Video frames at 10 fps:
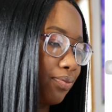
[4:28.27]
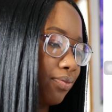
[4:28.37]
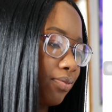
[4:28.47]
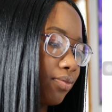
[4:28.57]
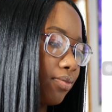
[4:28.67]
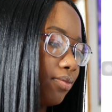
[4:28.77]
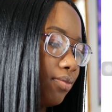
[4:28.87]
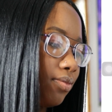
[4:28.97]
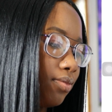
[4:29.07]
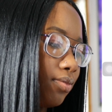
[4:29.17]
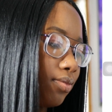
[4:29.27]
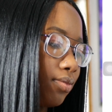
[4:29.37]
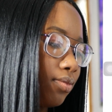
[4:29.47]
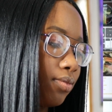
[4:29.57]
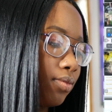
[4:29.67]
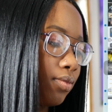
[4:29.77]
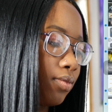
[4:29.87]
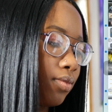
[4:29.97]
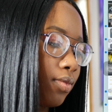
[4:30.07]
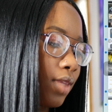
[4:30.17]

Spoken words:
(silence)